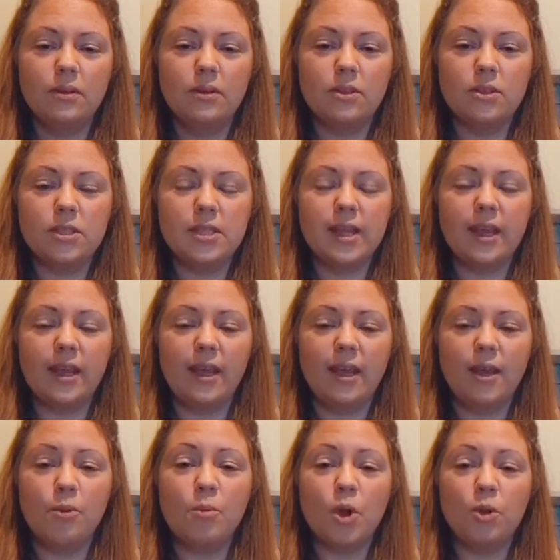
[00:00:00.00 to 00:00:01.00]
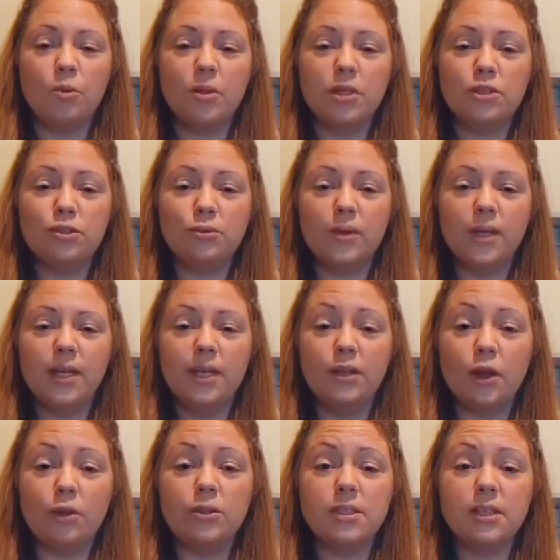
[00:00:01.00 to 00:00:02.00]
Just taking a moment to really
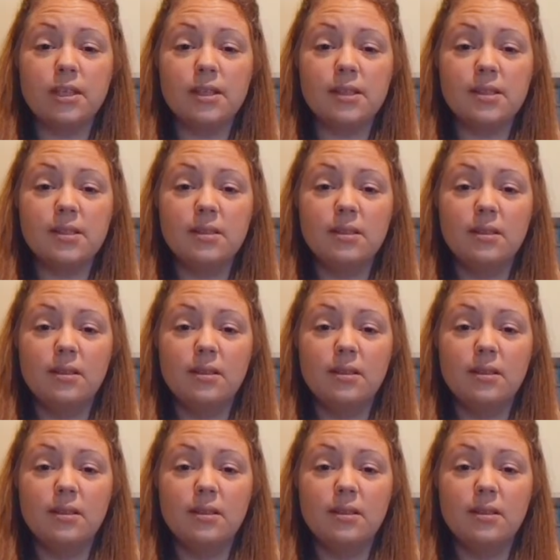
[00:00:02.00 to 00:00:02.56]
notice,